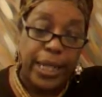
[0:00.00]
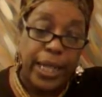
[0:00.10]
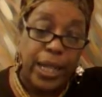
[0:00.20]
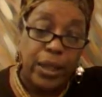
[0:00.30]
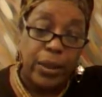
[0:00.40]

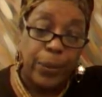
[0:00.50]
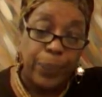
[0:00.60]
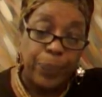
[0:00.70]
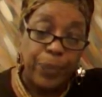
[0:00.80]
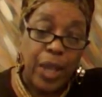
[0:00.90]

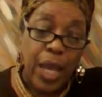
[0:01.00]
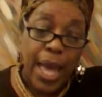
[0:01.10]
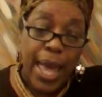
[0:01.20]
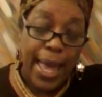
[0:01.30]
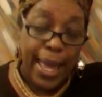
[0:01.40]
here,
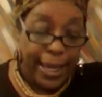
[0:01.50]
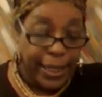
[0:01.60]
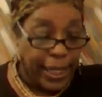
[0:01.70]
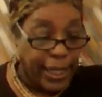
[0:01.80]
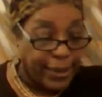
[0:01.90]

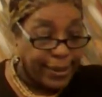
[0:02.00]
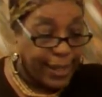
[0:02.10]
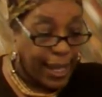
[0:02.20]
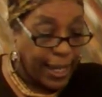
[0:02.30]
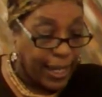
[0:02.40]
and he's
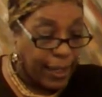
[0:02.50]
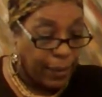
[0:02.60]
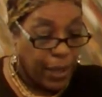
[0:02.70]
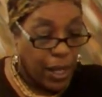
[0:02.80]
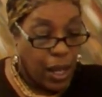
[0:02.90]

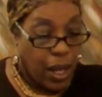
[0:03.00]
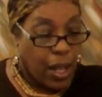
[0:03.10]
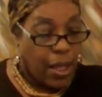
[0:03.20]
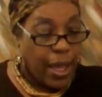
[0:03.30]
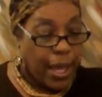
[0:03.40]
saying
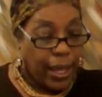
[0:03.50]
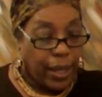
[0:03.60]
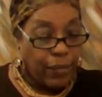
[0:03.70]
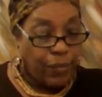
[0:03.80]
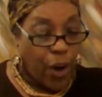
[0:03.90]

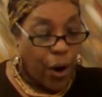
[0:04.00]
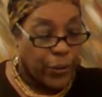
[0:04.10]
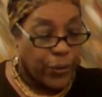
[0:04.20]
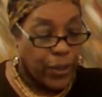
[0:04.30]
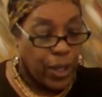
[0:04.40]
in
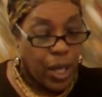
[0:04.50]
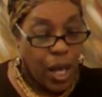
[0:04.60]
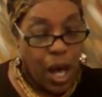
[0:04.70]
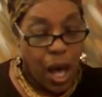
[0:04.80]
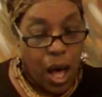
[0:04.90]
verse
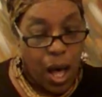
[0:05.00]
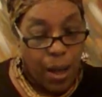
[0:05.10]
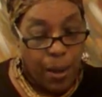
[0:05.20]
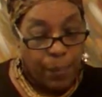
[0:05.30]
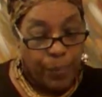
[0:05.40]

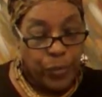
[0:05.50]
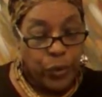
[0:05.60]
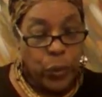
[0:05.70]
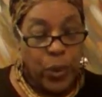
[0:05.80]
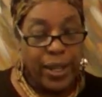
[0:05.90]
uh,
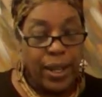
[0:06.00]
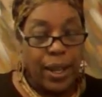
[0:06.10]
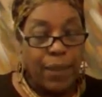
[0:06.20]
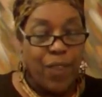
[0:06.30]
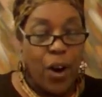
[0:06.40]
20,
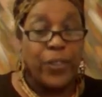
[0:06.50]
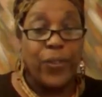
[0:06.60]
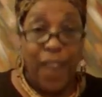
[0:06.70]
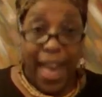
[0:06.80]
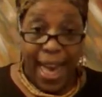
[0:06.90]
in
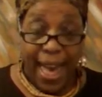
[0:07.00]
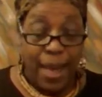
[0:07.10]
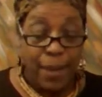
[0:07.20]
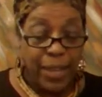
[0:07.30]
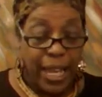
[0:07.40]
verse
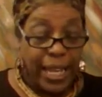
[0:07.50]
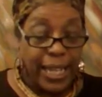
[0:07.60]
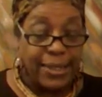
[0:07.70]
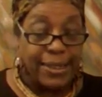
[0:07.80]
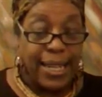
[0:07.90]
5,
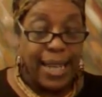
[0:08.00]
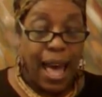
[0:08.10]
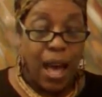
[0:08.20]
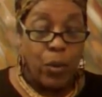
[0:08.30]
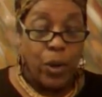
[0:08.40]
he said,
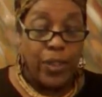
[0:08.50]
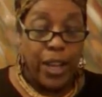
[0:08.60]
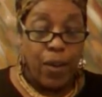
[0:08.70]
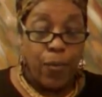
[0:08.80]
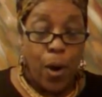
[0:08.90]
I will
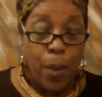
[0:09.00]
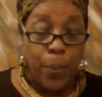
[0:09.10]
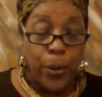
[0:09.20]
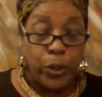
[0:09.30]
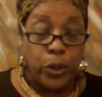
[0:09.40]

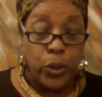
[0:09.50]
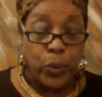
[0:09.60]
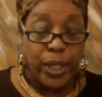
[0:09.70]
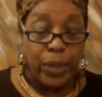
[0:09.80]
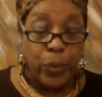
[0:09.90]
therefore put
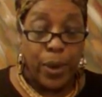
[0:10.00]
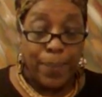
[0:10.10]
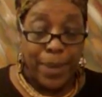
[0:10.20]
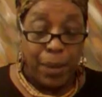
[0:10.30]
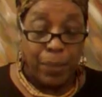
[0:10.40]
you in
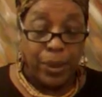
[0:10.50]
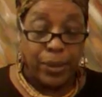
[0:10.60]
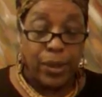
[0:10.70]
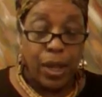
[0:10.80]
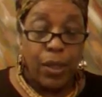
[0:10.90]

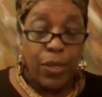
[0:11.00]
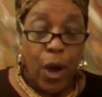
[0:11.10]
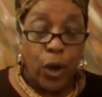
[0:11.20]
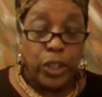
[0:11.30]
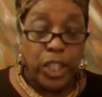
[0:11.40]
remembrance,
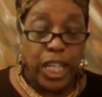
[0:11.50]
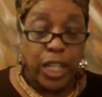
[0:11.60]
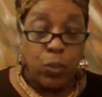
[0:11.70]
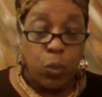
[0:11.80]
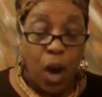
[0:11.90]
though
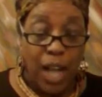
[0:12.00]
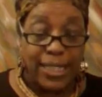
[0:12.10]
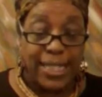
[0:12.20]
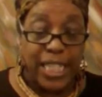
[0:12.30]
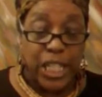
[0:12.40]
ye
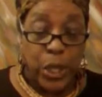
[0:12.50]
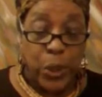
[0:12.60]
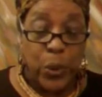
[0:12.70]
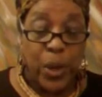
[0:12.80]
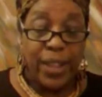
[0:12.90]
once
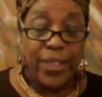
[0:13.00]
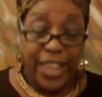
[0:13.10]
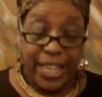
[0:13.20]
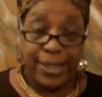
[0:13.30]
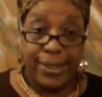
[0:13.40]
knew
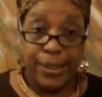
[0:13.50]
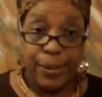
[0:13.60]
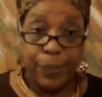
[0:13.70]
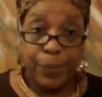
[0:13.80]
this,